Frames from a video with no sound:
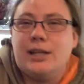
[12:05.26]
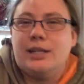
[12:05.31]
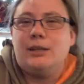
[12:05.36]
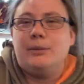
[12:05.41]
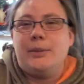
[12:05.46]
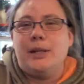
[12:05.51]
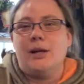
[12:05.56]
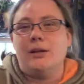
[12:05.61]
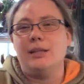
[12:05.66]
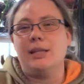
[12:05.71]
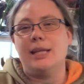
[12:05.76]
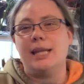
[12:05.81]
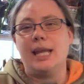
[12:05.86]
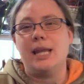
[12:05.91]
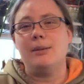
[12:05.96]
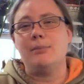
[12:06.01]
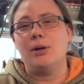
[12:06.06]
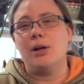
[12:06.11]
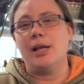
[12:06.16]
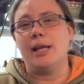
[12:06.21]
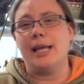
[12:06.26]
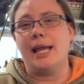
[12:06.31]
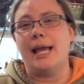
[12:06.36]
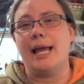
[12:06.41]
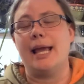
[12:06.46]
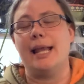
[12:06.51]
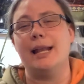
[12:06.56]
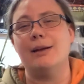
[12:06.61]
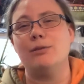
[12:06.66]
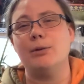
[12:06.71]
get to be on the camera
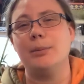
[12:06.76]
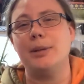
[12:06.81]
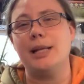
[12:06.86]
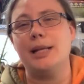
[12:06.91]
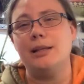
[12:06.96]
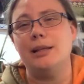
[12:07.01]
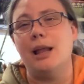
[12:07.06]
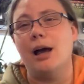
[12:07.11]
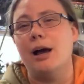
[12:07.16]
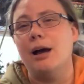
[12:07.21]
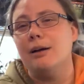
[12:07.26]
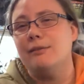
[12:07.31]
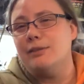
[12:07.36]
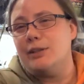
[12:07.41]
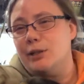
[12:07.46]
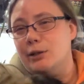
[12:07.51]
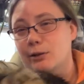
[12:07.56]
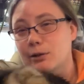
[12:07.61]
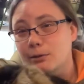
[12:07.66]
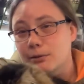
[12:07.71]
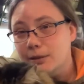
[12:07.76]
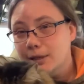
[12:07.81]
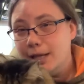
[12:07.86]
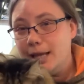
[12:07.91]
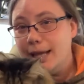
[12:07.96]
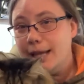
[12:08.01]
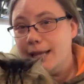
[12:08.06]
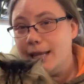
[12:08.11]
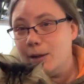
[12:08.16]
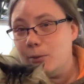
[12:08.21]
again. Everybody loves you.
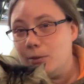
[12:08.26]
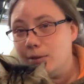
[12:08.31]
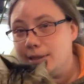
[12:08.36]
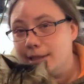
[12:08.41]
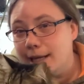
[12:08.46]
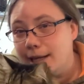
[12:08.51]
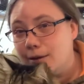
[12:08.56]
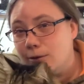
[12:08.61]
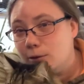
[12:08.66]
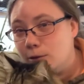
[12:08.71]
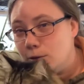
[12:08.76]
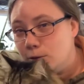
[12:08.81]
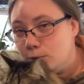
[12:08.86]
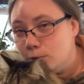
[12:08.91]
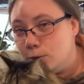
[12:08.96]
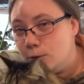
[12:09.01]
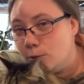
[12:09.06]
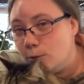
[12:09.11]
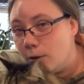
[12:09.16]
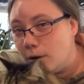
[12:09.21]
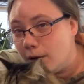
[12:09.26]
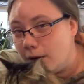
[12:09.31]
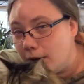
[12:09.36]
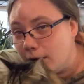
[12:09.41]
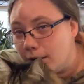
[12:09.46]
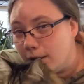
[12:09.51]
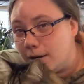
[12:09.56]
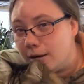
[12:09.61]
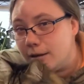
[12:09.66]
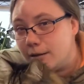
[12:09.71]
They will say how cute you
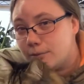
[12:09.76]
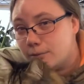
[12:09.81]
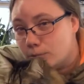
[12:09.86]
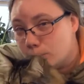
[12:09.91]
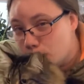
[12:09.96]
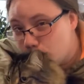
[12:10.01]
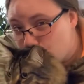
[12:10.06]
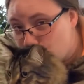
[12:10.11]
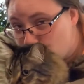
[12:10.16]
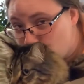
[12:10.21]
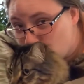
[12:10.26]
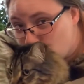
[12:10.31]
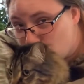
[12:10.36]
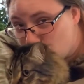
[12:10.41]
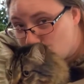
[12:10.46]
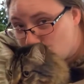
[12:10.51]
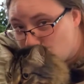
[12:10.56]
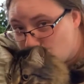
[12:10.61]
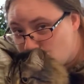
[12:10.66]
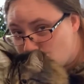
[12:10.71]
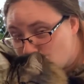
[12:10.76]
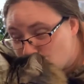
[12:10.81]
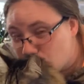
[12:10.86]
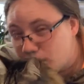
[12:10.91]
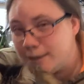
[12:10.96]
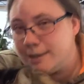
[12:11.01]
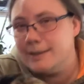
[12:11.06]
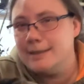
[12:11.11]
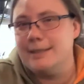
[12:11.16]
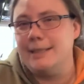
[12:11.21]
are.
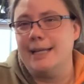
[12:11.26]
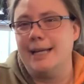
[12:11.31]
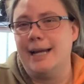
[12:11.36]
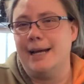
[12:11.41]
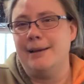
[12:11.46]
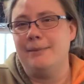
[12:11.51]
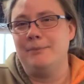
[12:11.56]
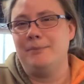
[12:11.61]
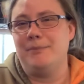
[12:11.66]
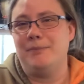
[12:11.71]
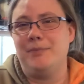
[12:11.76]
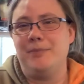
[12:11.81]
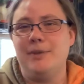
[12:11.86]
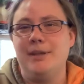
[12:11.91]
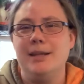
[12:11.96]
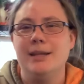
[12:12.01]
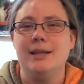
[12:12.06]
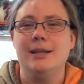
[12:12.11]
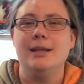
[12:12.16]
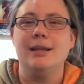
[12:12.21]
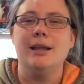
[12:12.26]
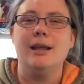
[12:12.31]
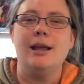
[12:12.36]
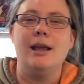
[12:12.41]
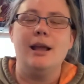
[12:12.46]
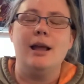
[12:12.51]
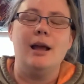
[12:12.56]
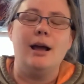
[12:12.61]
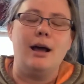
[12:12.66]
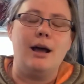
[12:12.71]
Yeah.
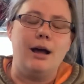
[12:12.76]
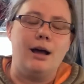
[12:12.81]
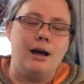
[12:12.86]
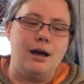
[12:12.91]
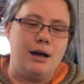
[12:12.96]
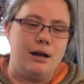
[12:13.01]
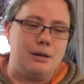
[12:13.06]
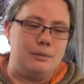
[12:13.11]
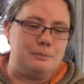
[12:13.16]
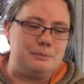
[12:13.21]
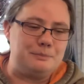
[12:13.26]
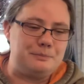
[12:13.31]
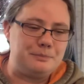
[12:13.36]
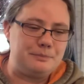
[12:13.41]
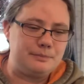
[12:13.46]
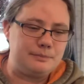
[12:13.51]
Now